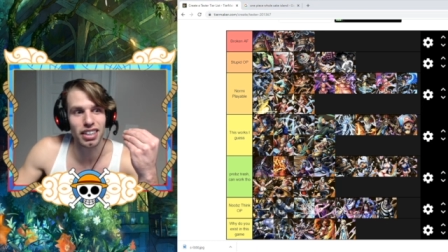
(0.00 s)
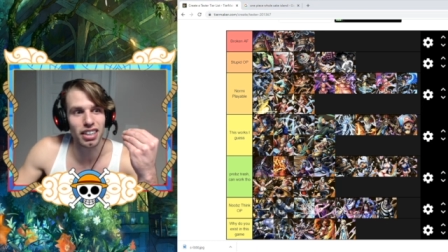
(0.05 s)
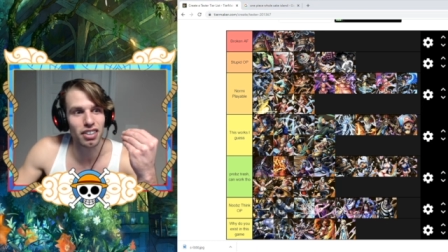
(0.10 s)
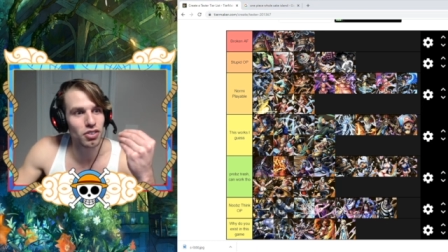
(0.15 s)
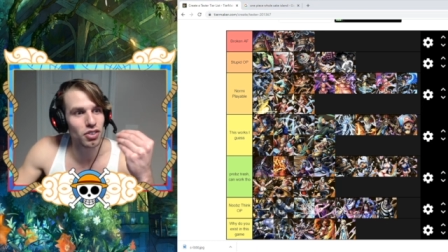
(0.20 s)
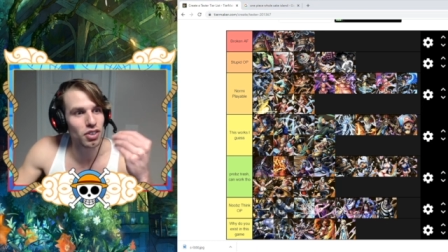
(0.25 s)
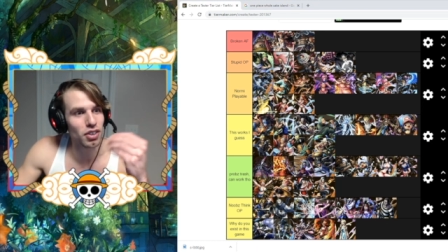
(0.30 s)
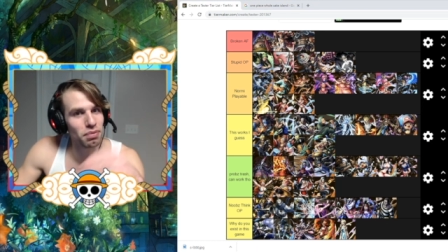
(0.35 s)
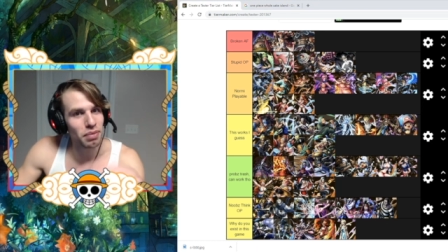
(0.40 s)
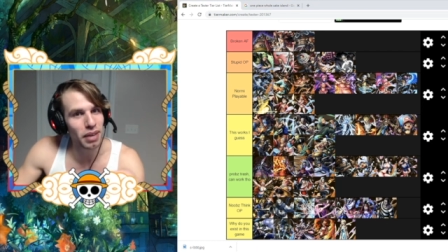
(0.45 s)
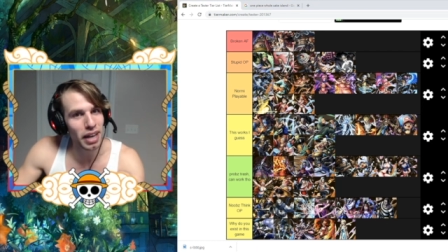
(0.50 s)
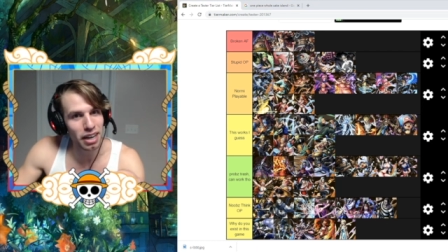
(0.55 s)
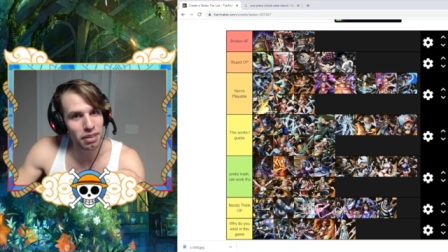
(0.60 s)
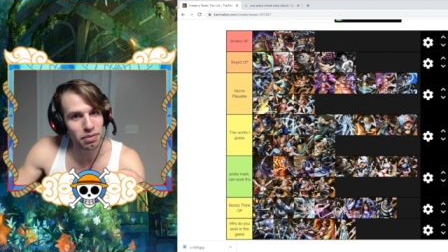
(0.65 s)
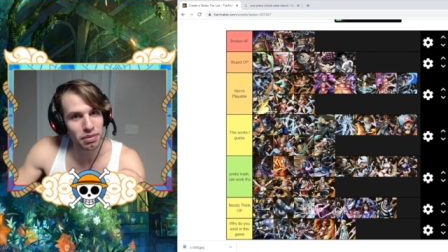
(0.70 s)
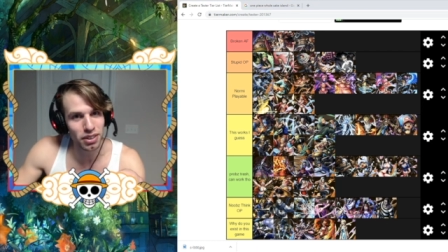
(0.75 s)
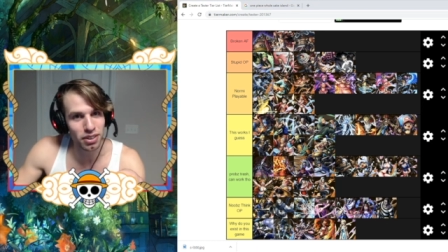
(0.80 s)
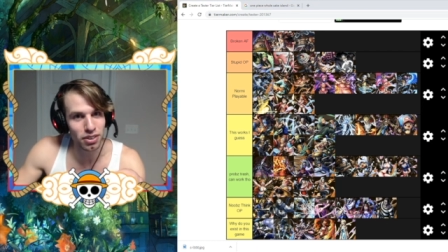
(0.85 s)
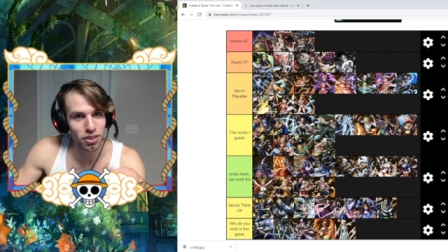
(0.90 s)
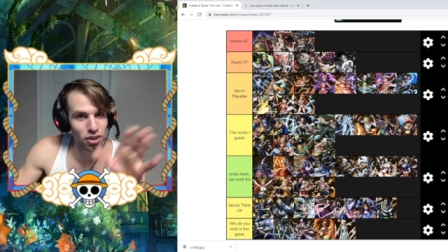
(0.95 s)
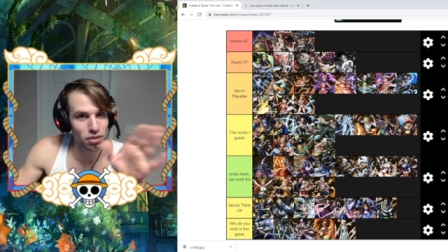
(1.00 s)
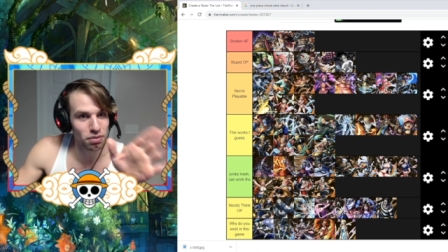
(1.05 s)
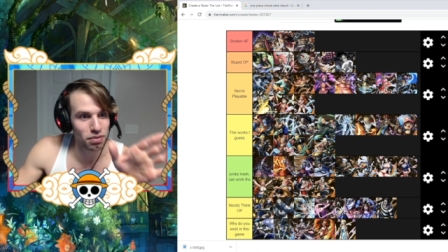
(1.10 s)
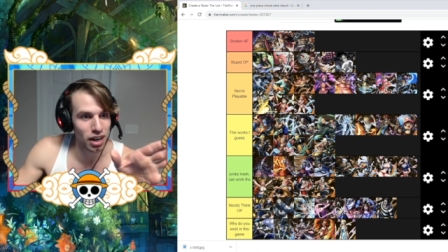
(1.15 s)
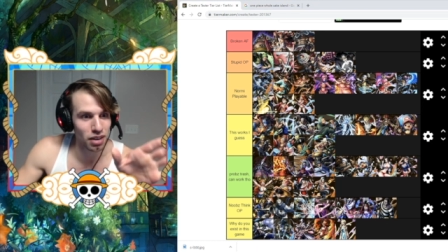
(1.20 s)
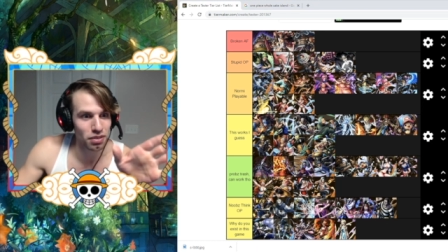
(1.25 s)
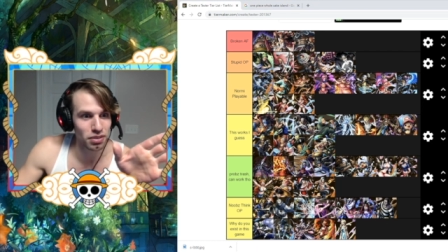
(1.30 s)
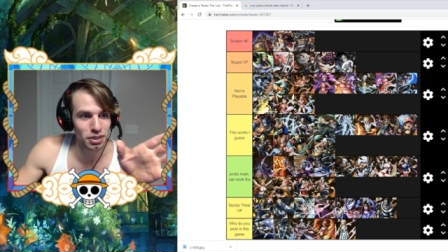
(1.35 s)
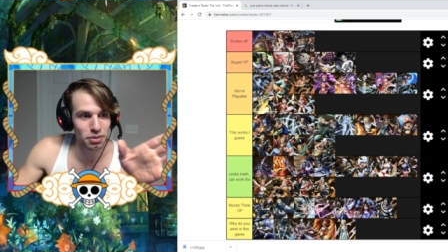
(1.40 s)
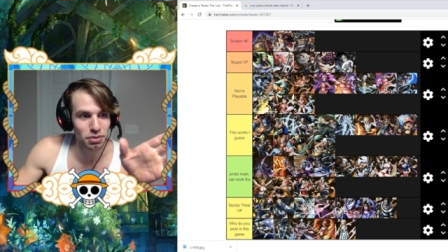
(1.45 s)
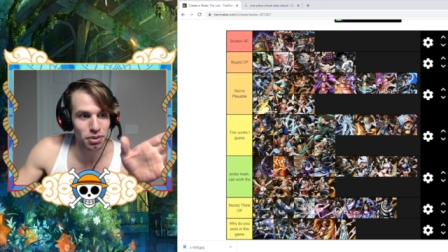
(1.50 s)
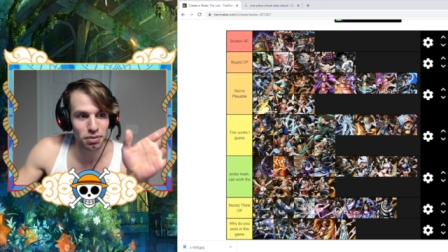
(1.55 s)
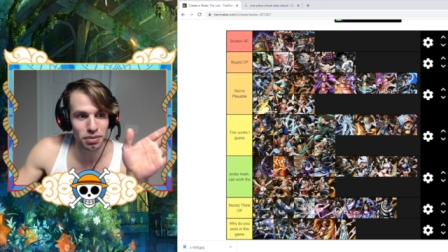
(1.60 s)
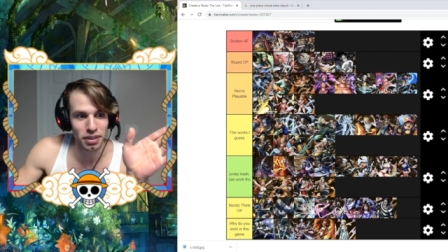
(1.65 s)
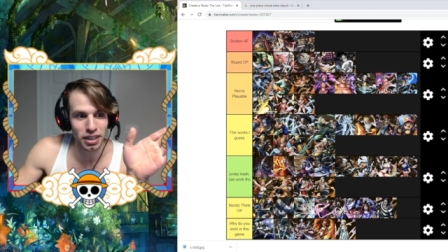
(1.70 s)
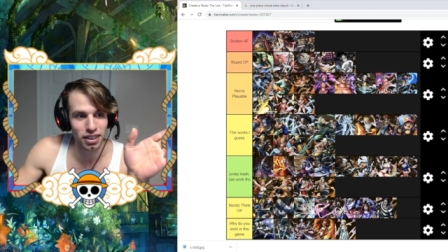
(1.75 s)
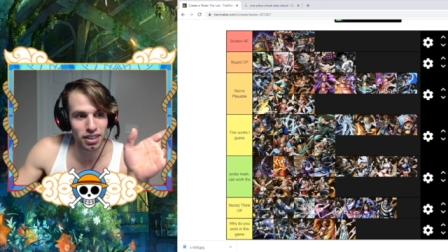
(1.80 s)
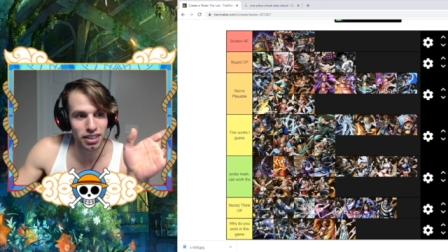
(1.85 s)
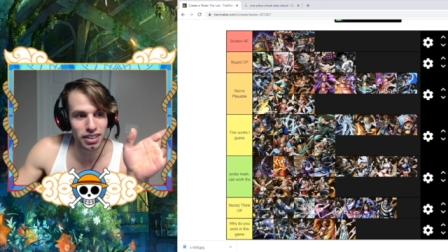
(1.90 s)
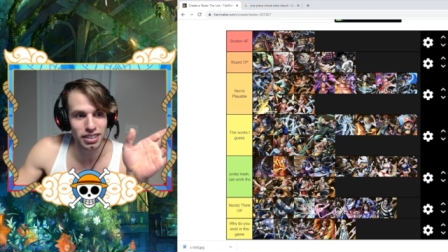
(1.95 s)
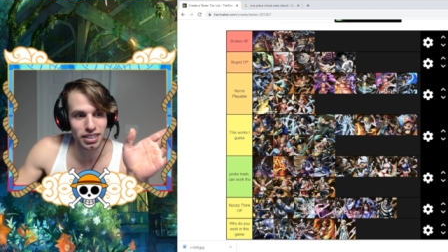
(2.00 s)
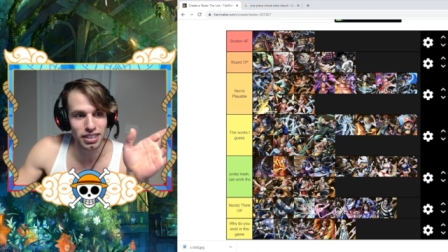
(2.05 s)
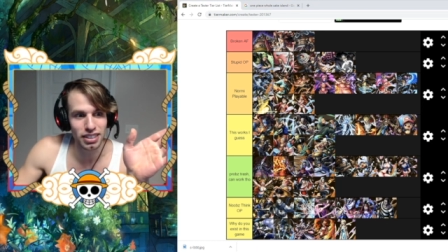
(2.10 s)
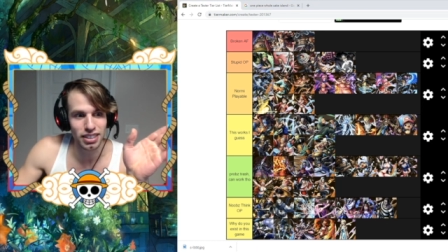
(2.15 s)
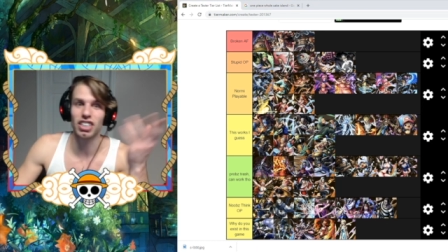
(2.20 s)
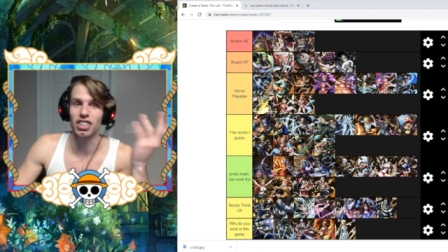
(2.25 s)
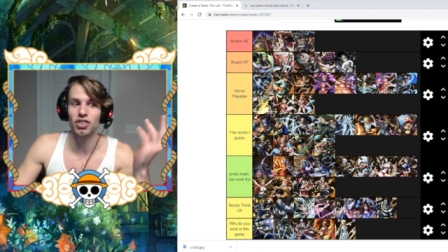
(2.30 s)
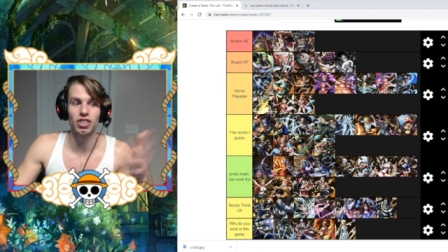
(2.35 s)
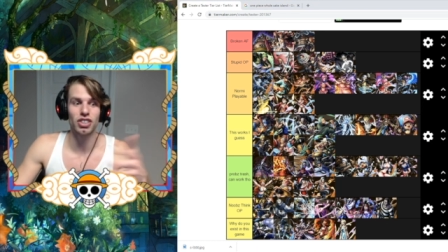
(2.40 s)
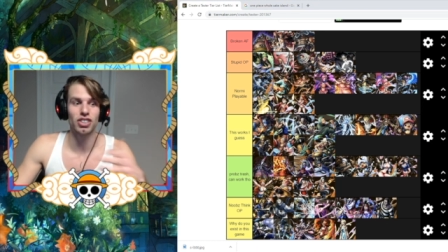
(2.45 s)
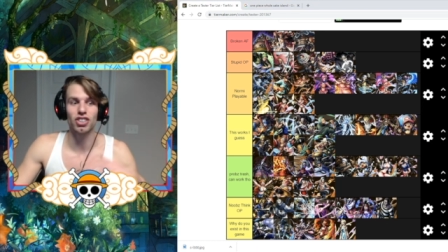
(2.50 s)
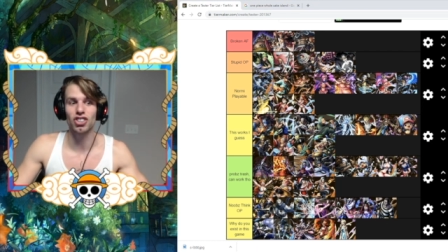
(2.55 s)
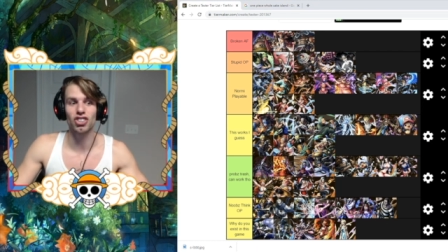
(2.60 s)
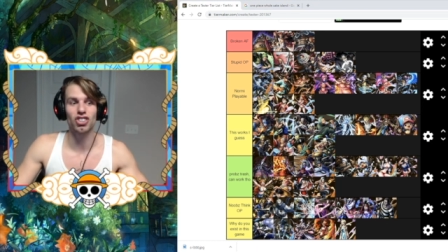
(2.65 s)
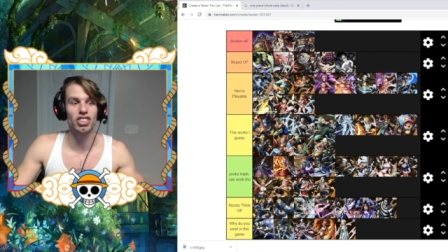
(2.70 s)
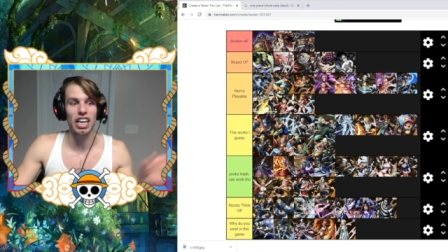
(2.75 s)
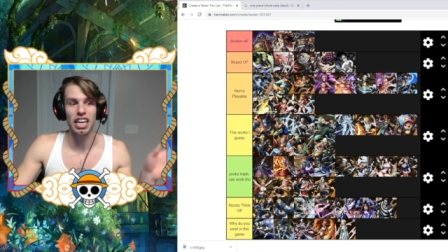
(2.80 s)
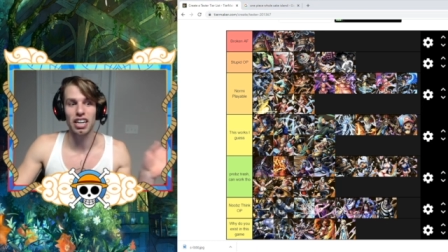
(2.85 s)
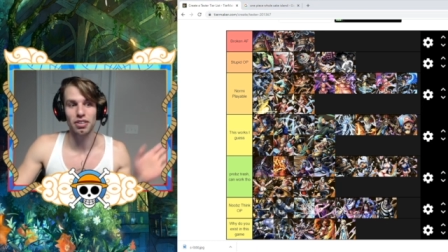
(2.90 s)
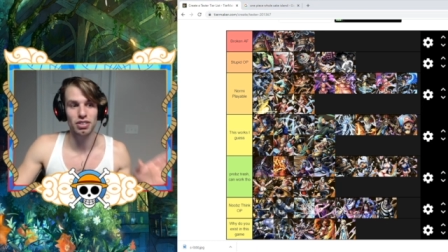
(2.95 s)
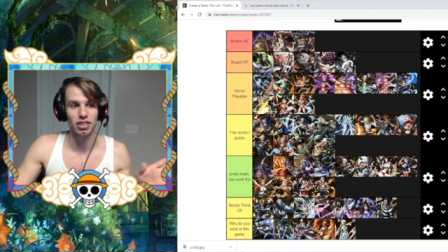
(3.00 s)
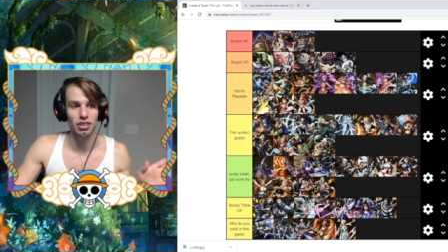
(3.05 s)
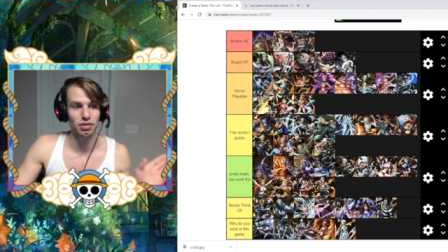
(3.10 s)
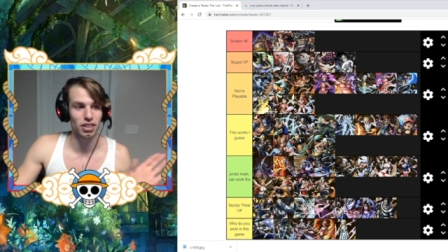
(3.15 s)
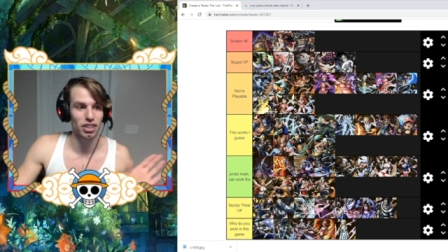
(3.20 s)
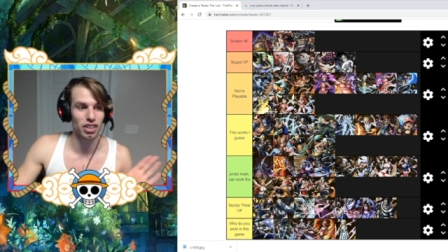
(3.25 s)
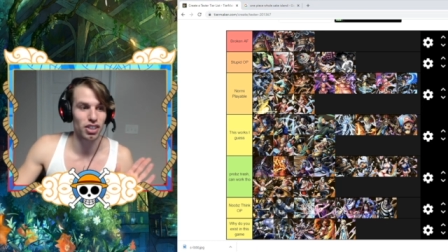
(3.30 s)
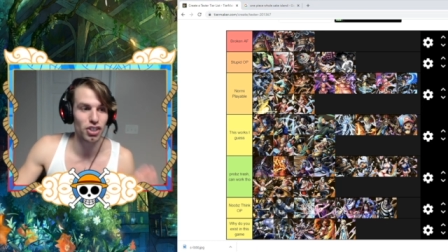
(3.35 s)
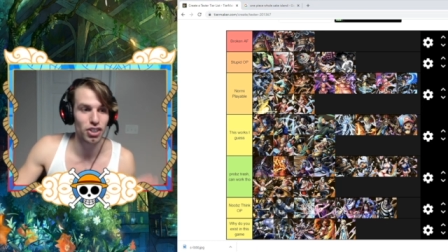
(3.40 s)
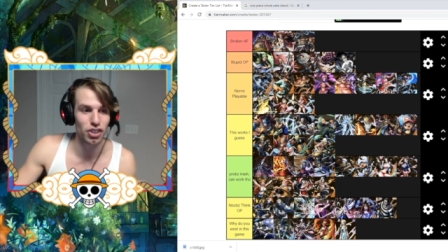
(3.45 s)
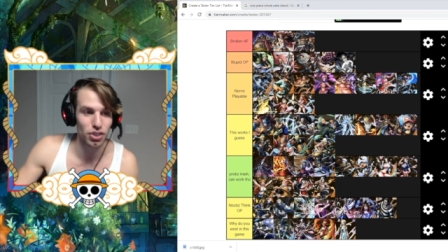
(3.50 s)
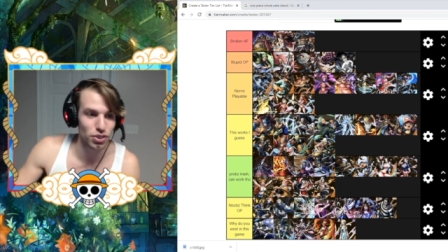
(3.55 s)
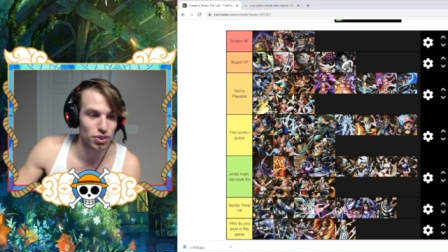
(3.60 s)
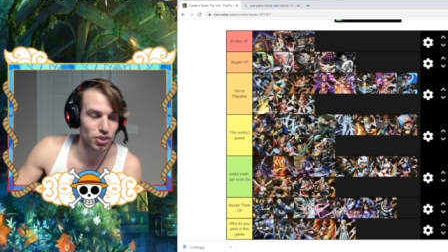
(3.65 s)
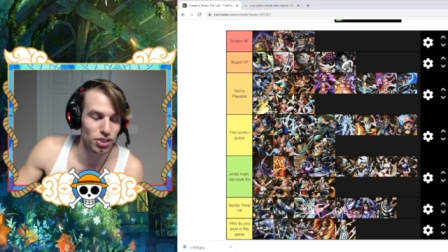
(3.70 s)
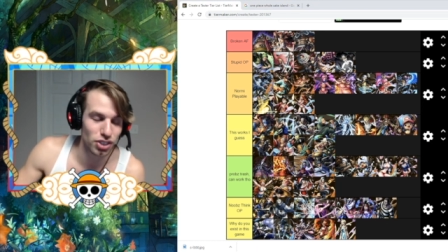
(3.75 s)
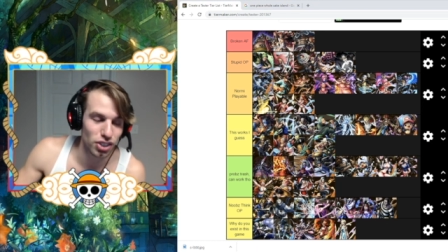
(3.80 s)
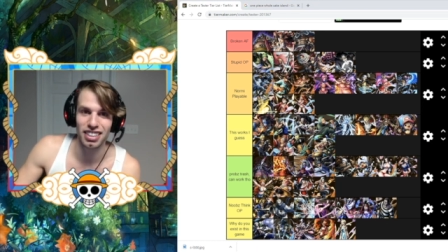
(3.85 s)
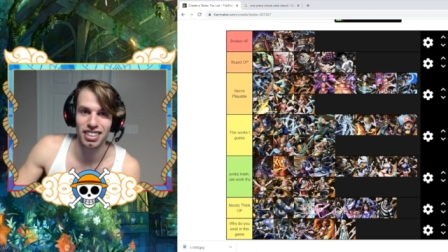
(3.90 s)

if you have Blackbeard or Mama's Prometheus, you can just set up something huge.